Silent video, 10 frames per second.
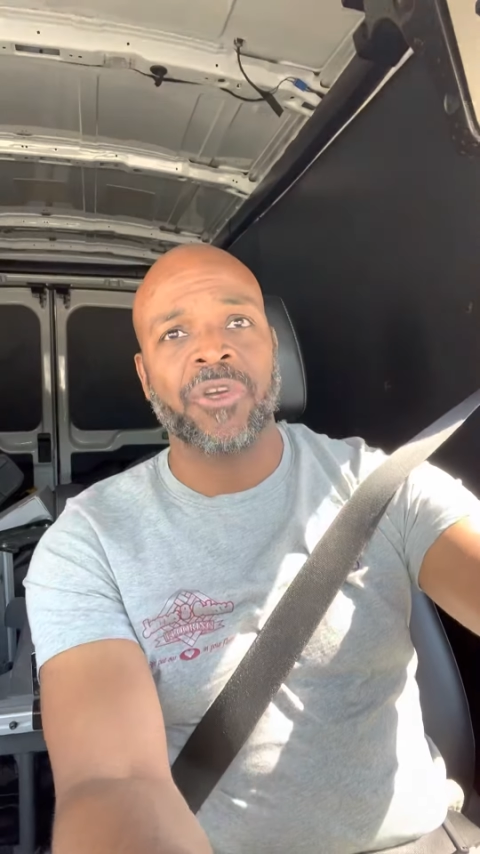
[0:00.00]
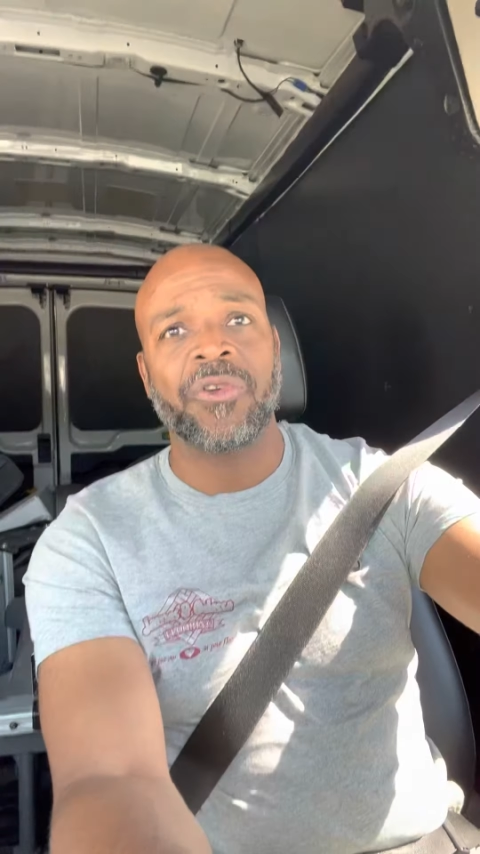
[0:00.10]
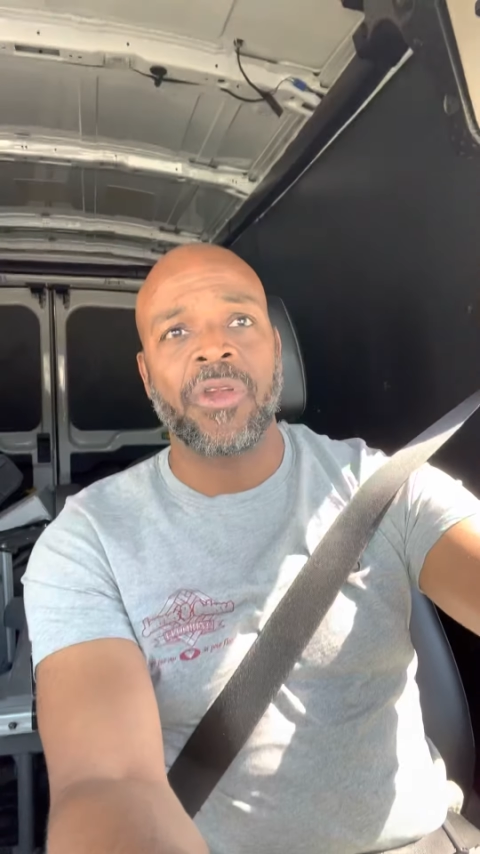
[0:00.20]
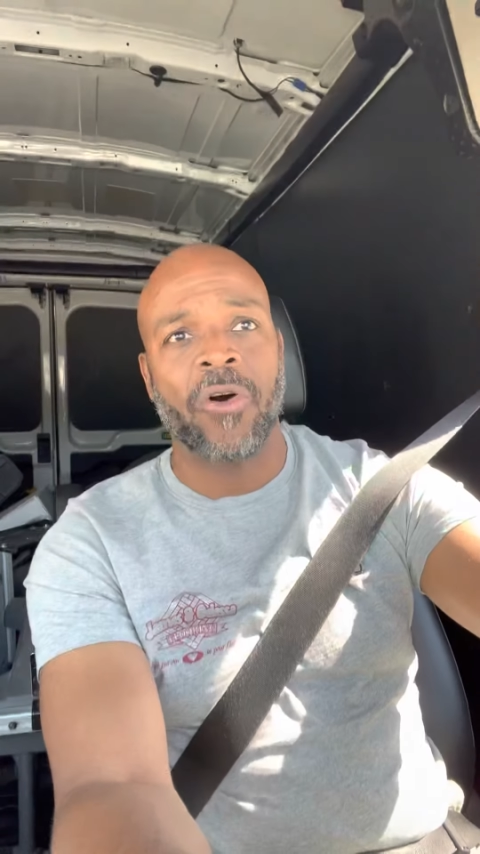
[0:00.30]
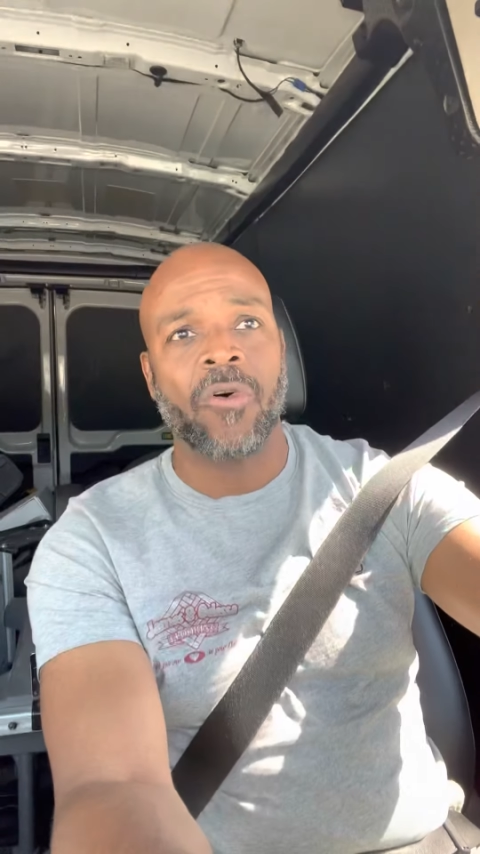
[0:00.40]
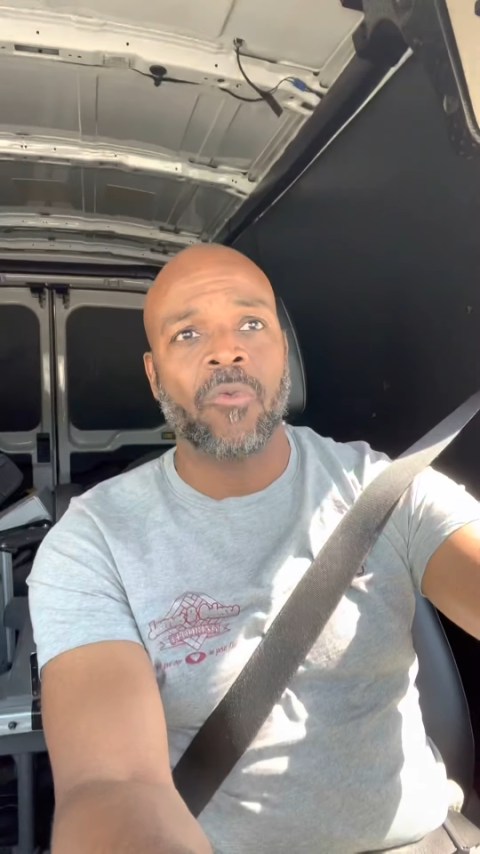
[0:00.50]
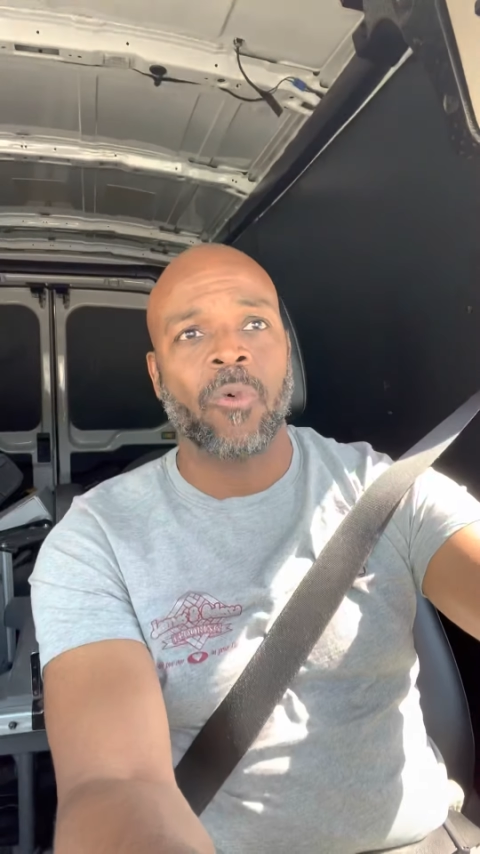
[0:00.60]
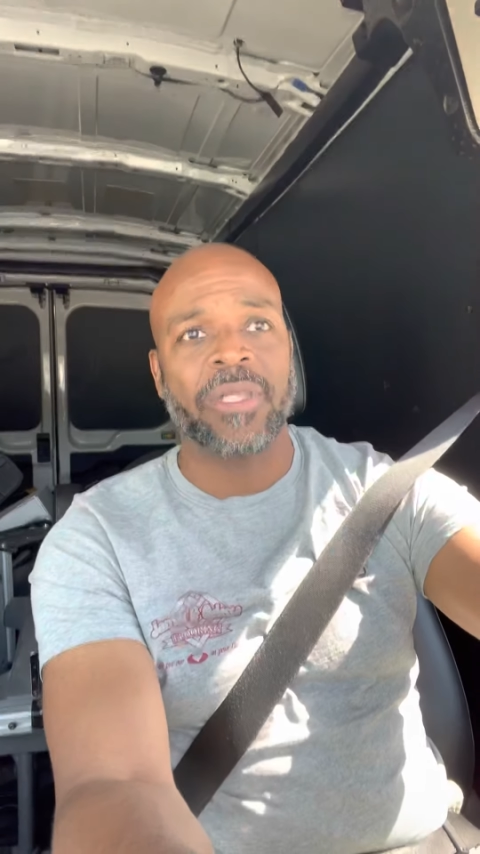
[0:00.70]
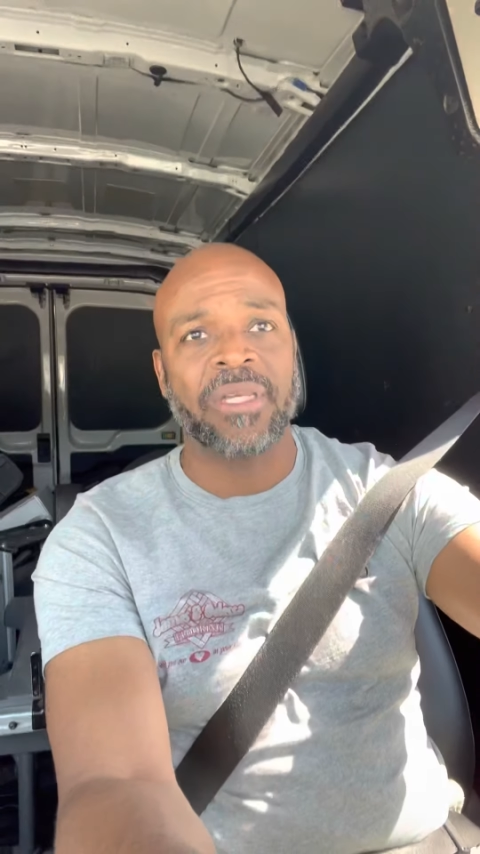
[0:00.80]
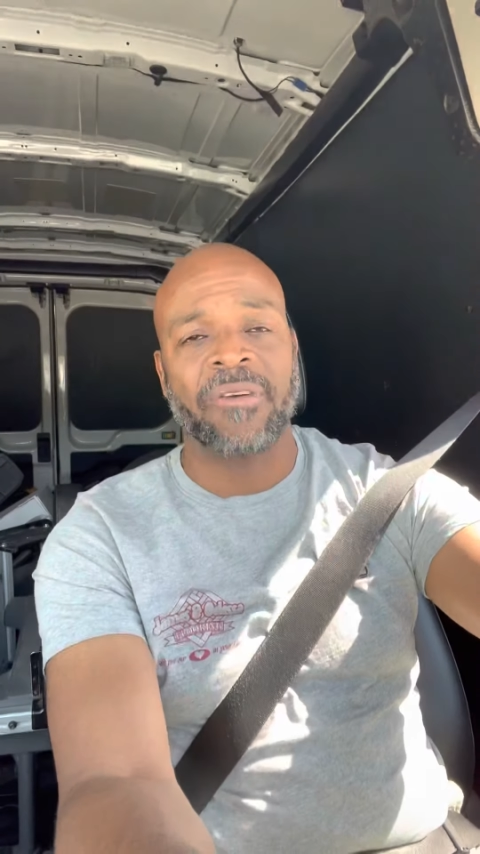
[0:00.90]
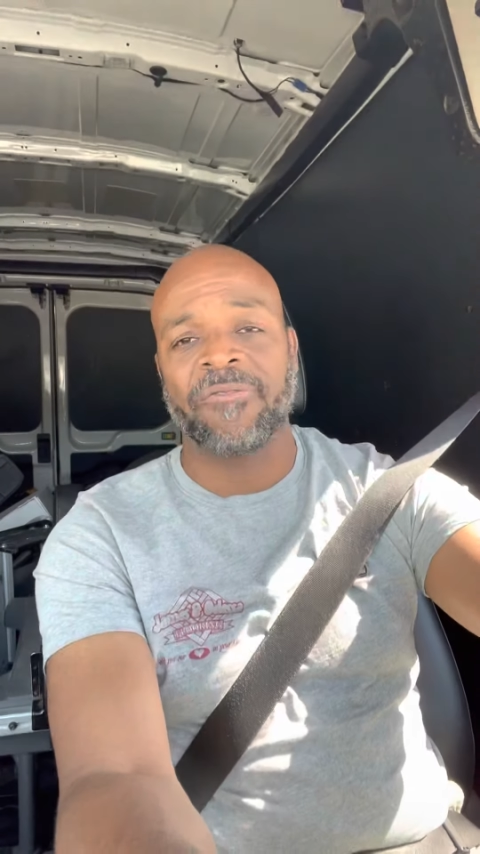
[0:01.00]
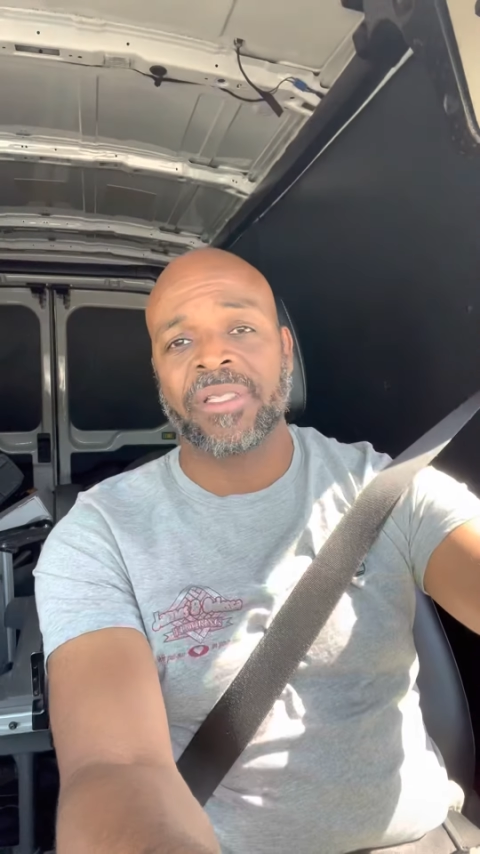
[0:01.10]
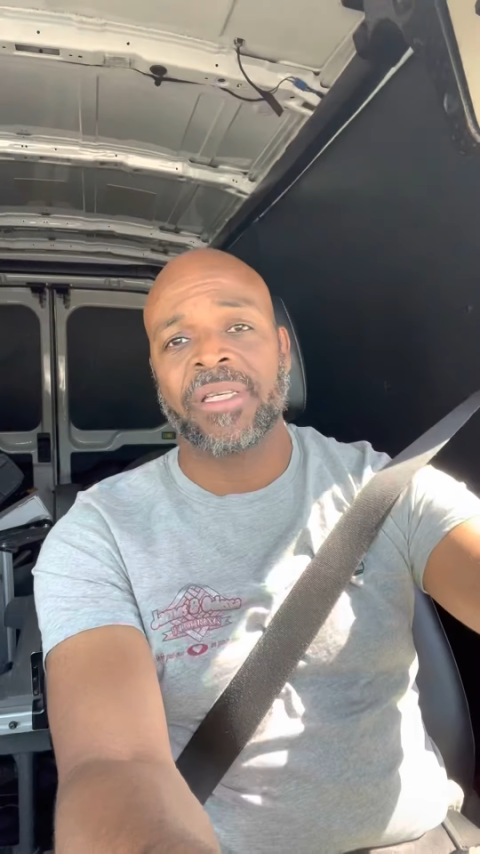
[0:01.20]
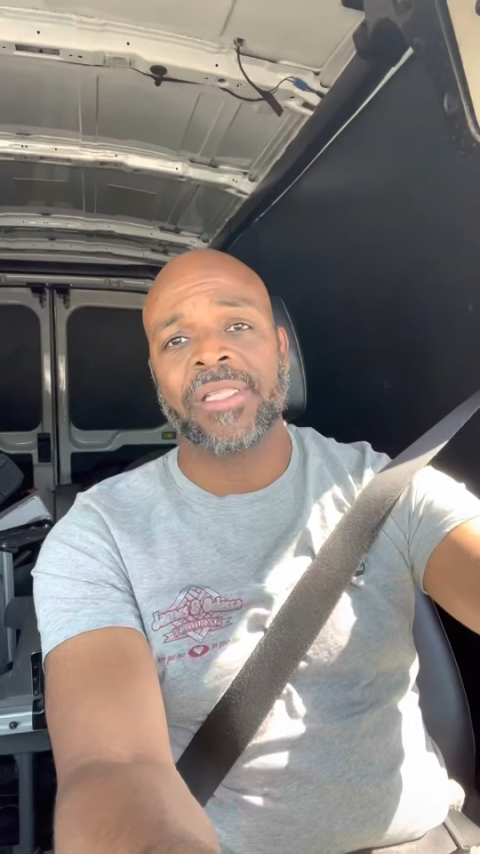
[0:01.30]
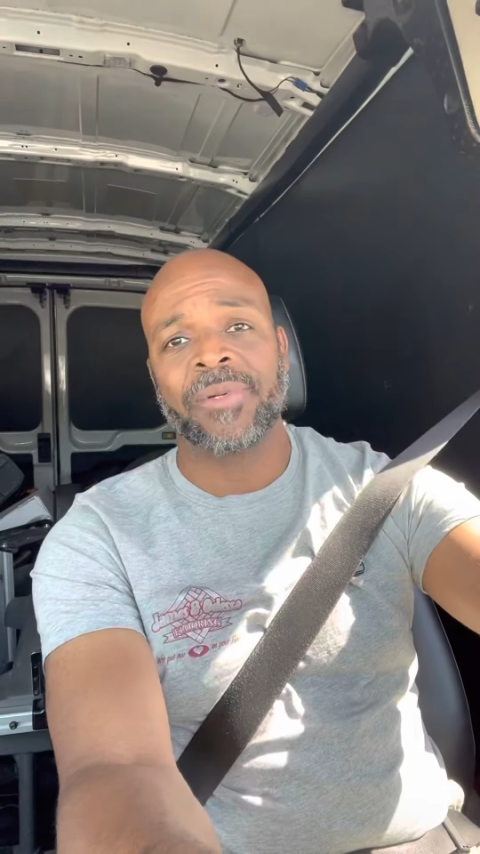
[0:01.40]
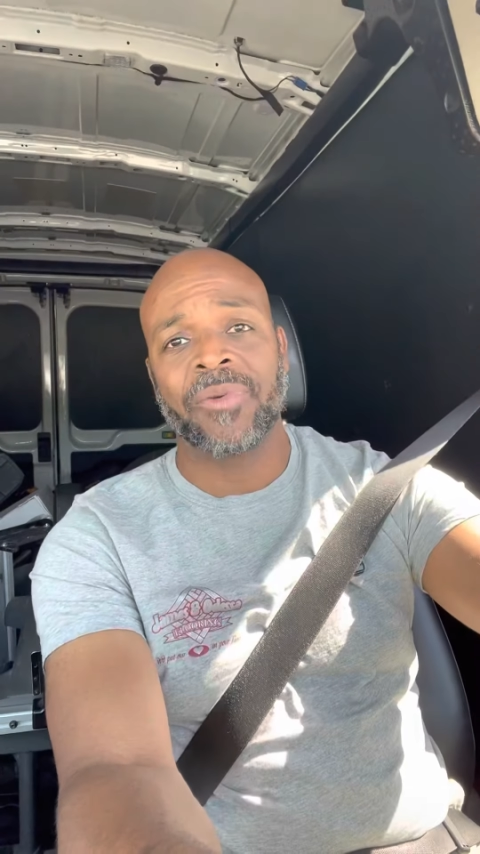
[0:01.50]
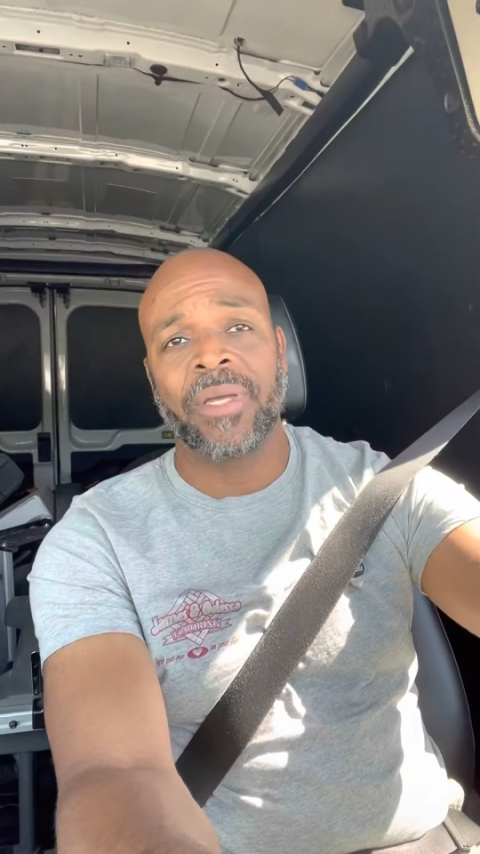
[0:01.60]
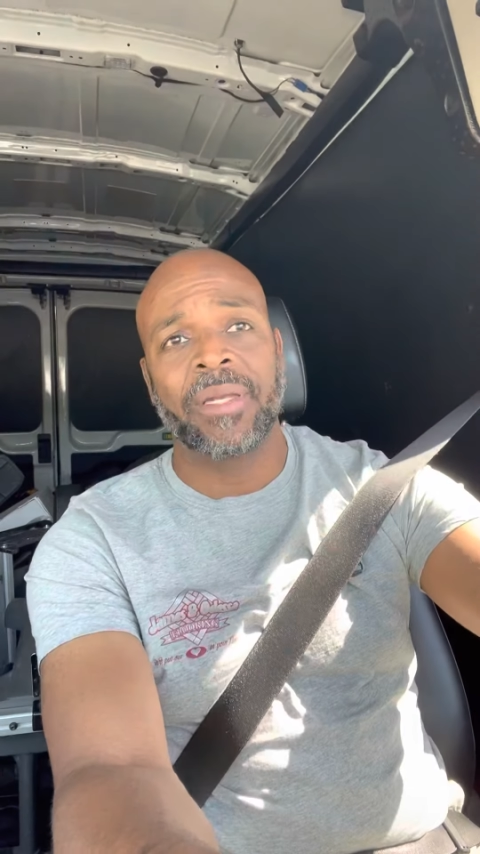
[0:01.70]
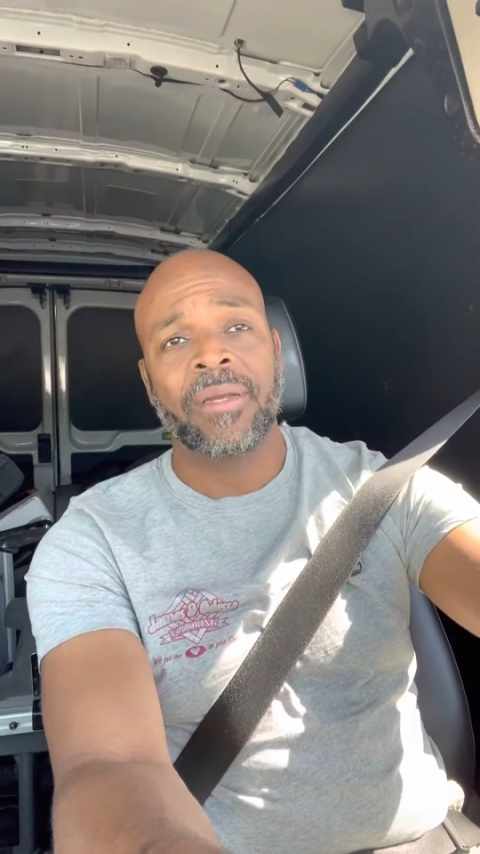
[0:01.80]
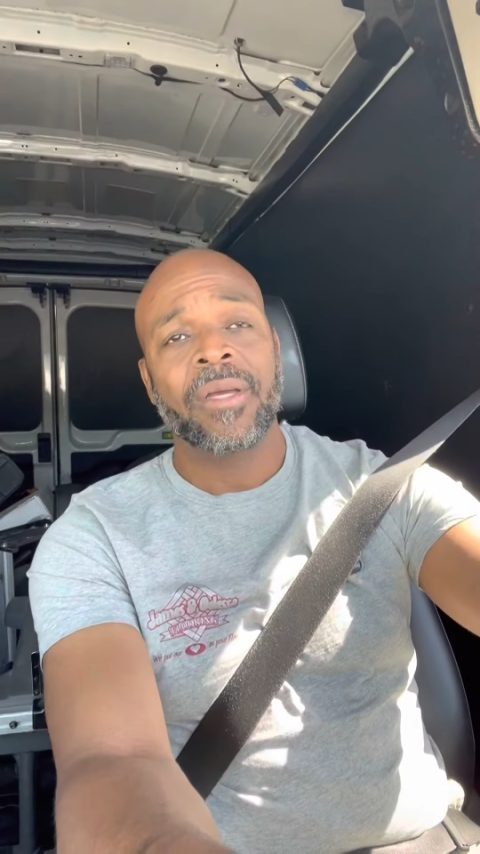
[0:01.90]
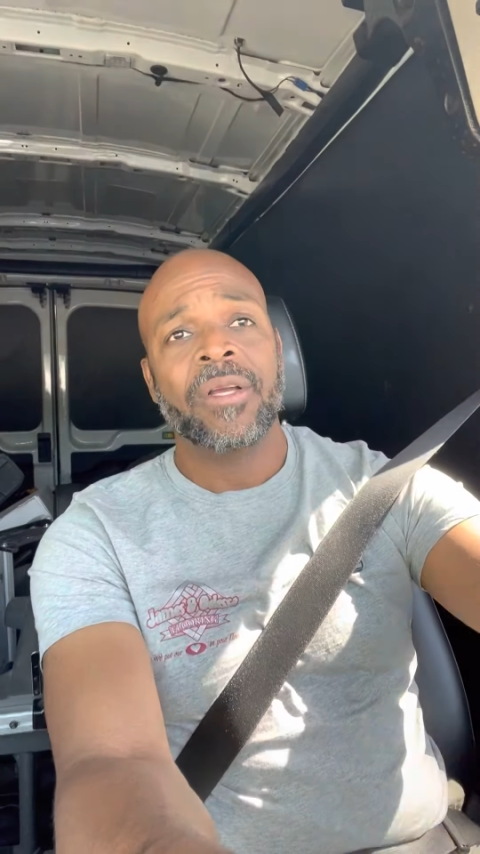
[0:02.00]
you know what the difference is between